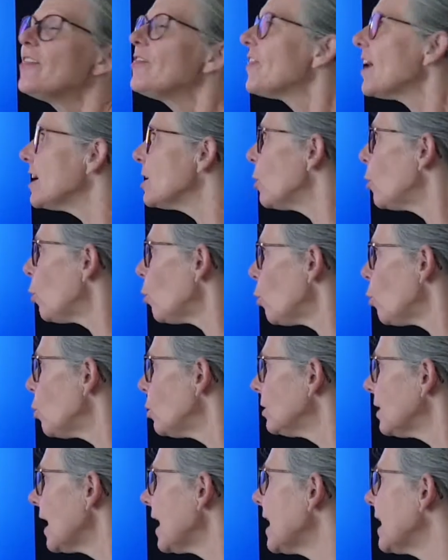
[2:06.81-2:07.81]
They
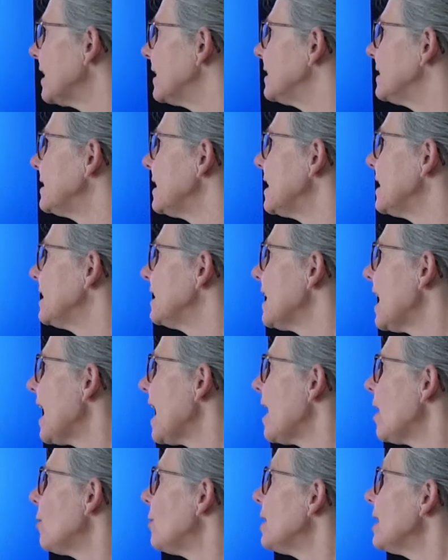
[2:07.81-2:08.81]
all end in
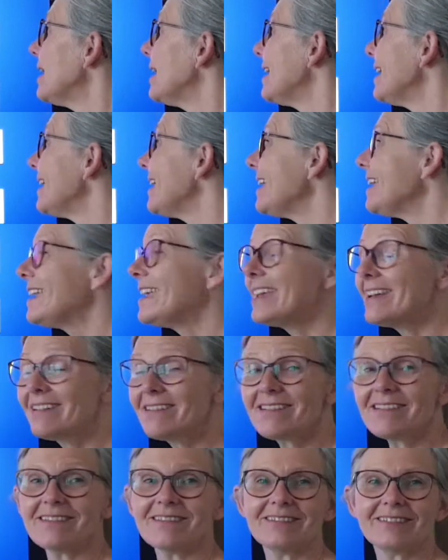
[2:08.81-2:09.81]
our
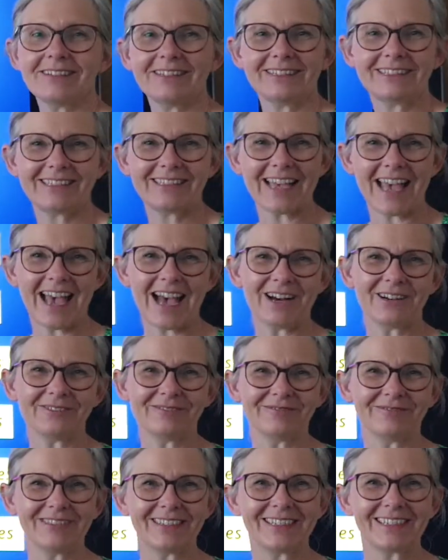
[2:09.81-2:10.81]
ear
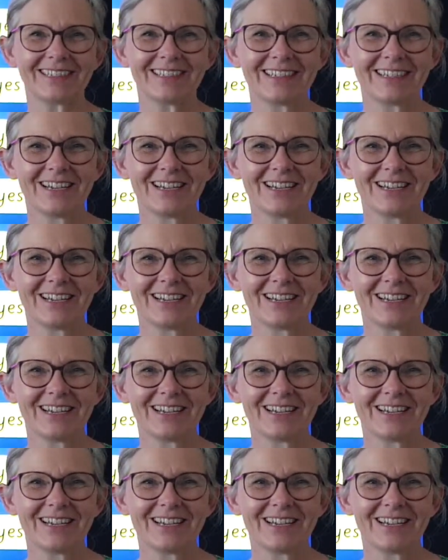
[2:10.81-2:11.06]
sound.